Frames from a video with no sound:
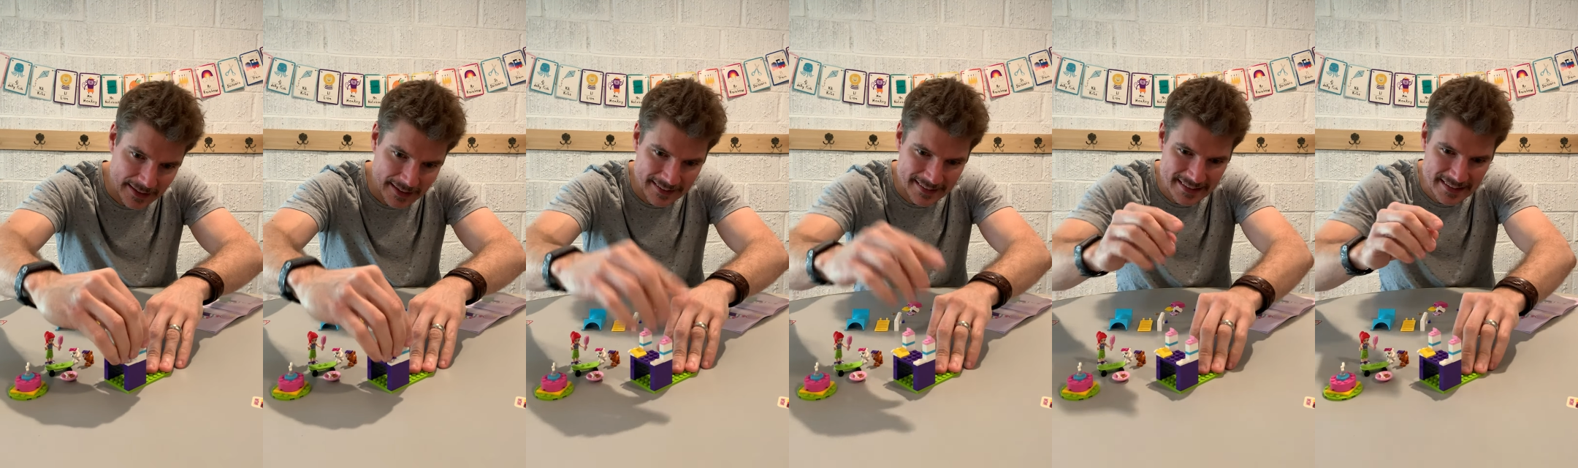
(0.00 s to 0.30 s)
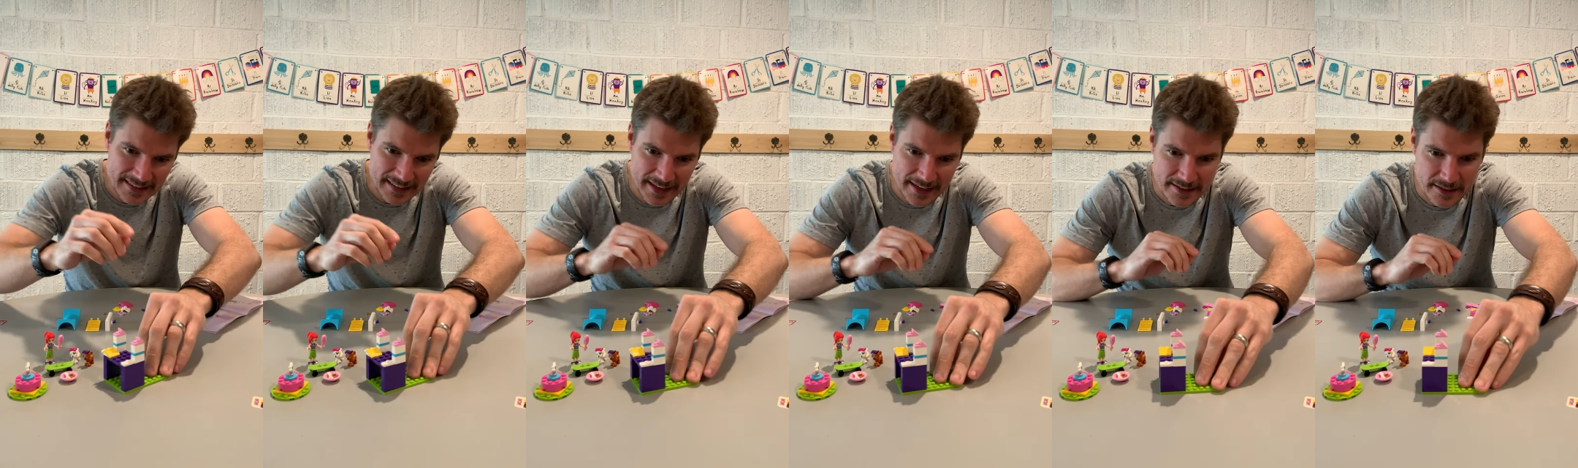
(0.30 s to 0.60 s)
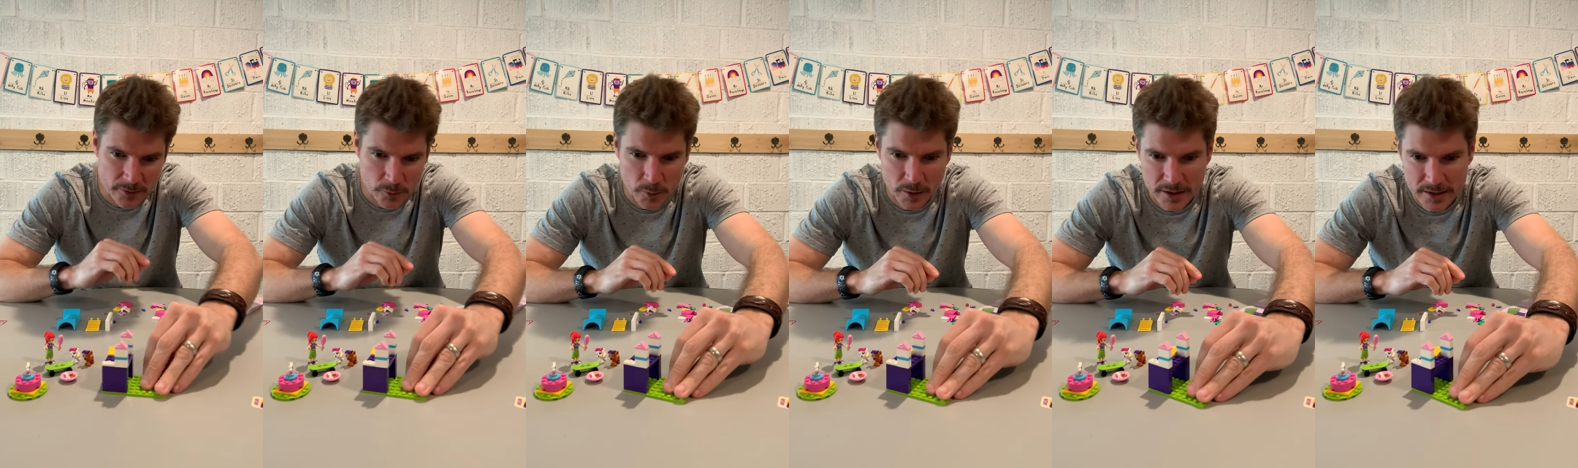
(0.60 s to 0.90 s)

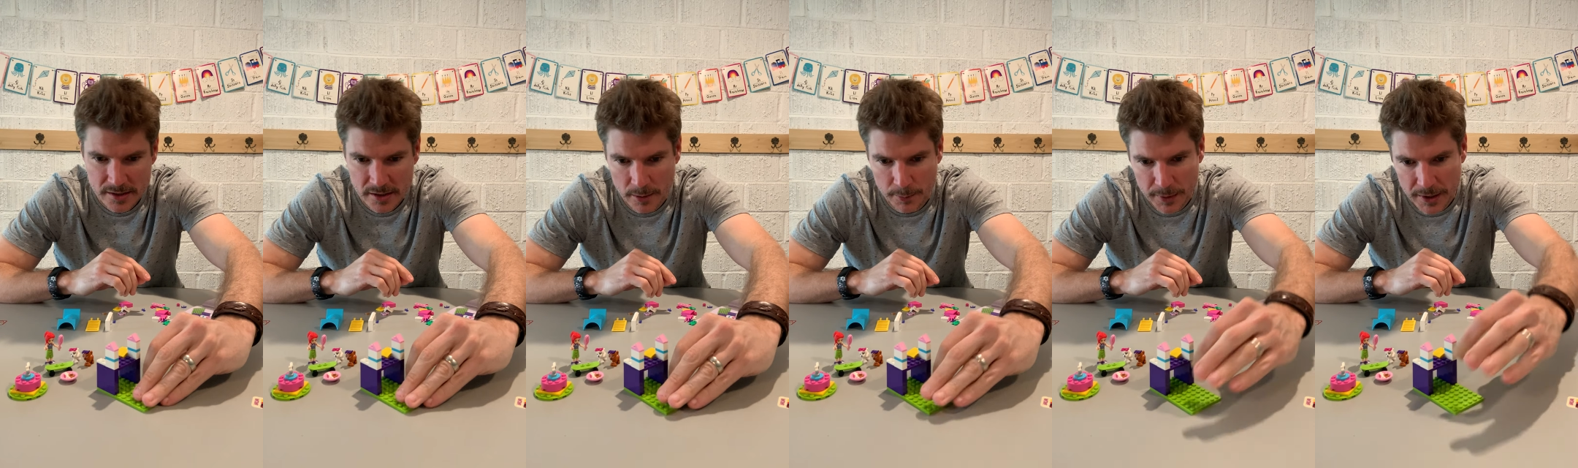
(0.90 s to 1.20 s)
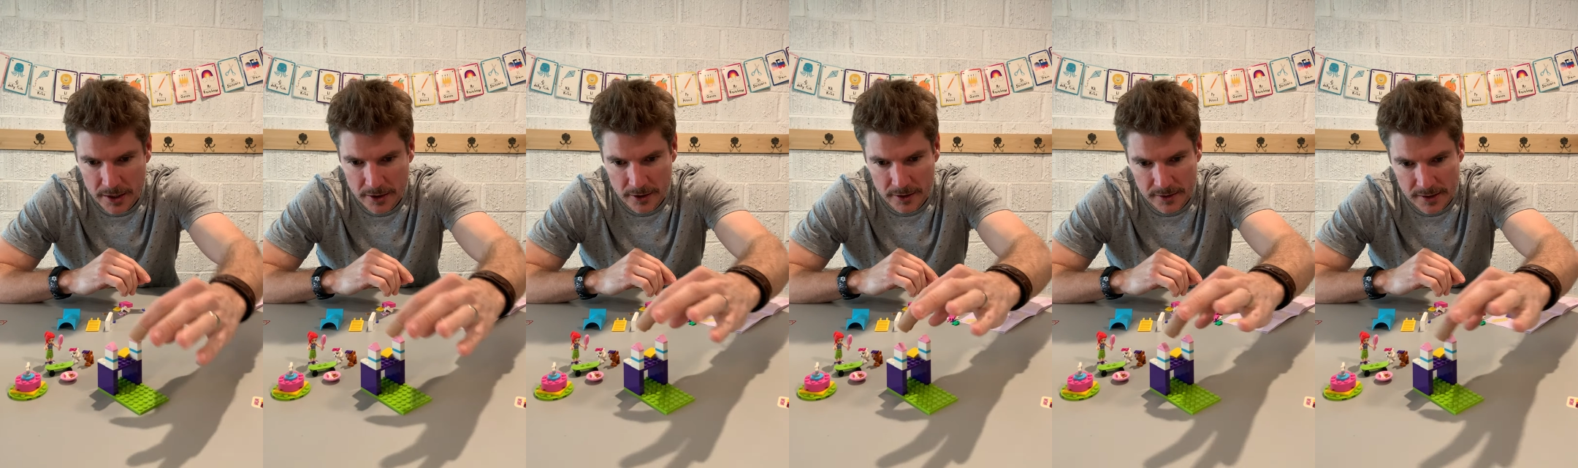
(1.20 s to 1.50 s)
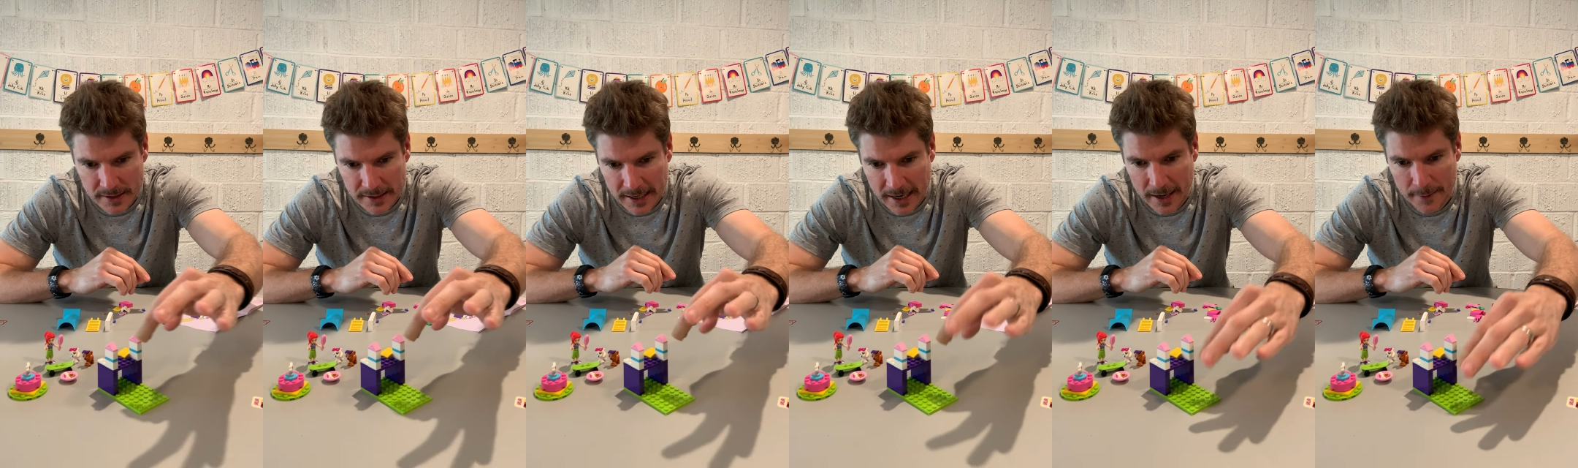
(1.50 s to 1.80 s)
slanted ones up here on the
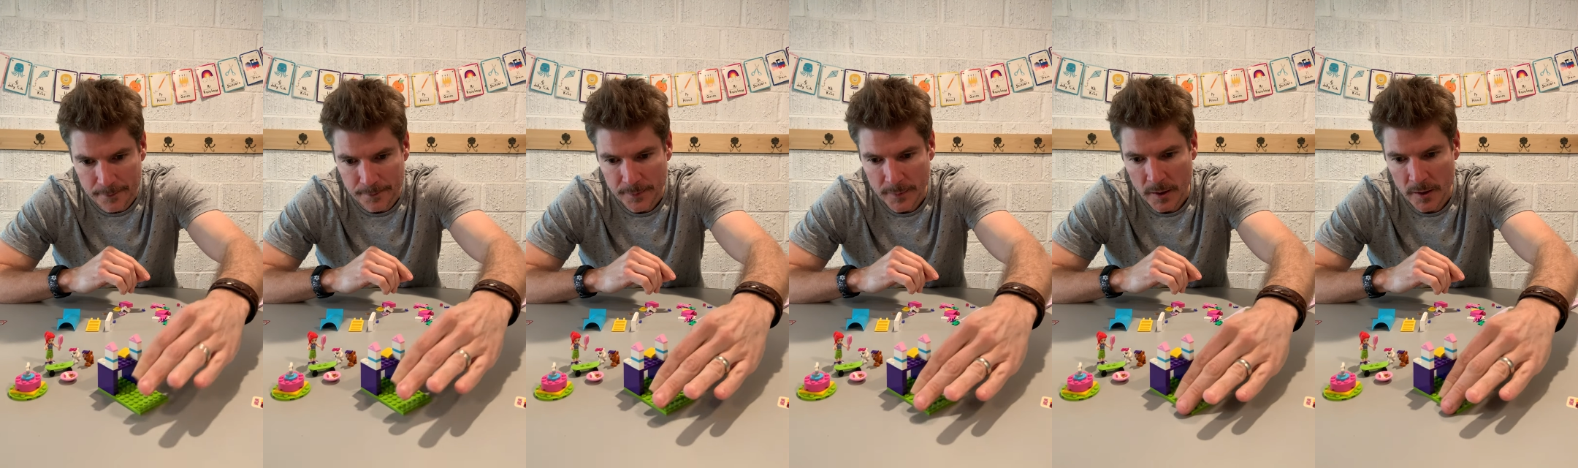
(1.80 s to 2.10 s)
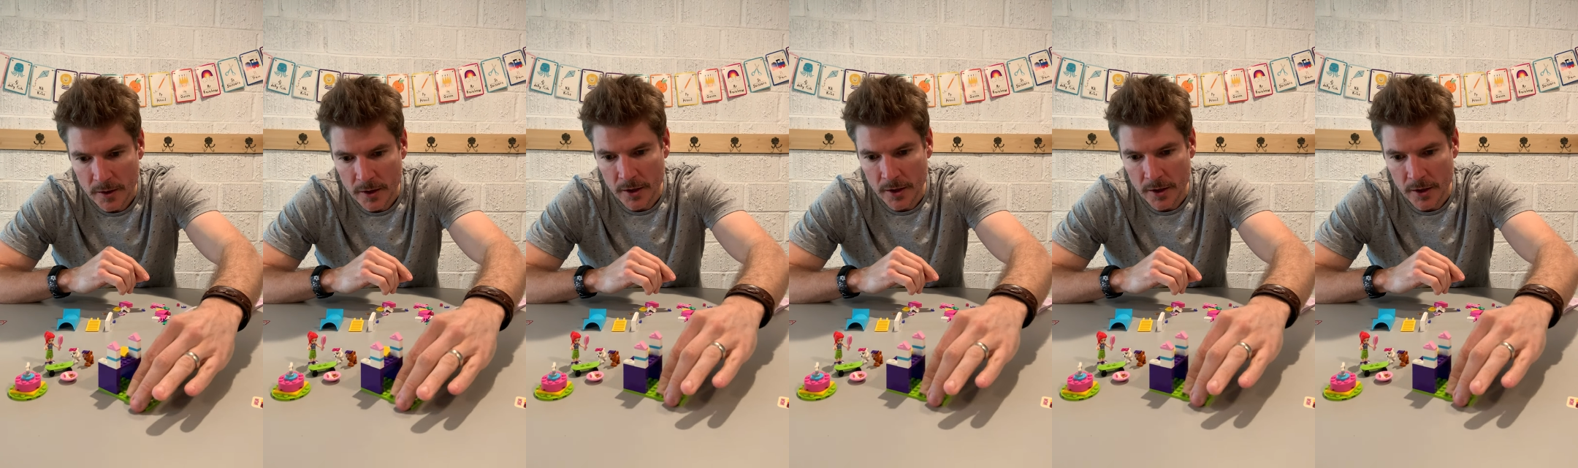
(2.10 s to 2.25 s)
top.